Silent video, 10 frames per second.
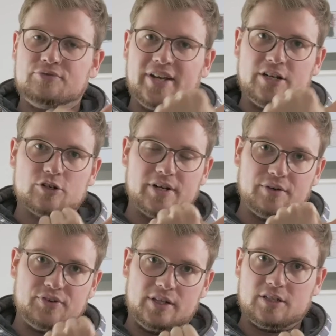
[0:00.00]
fader
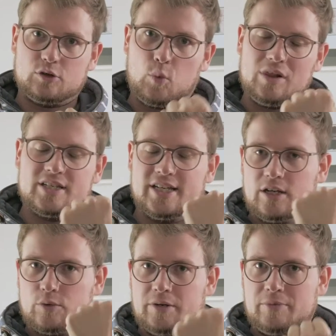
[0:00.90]
and filter will
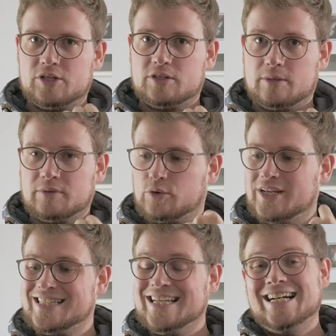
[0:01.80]
tint our image to some
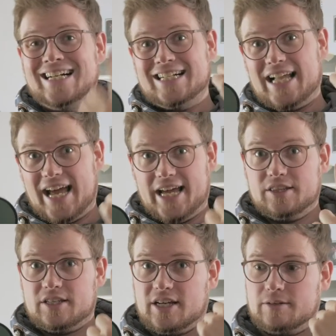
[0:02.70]
degrees,
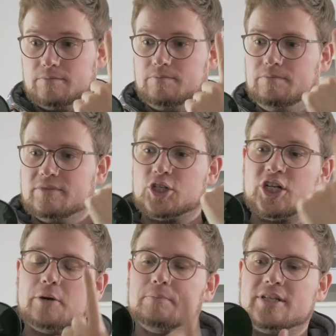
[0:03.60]
and the
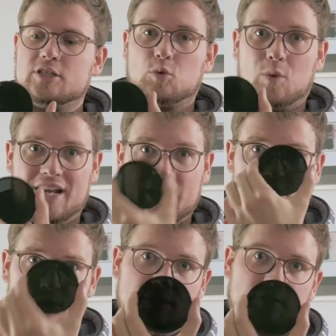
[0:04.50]
sharpness when I
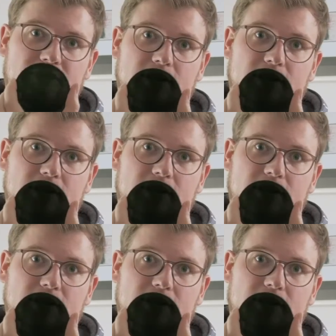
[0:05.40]
use this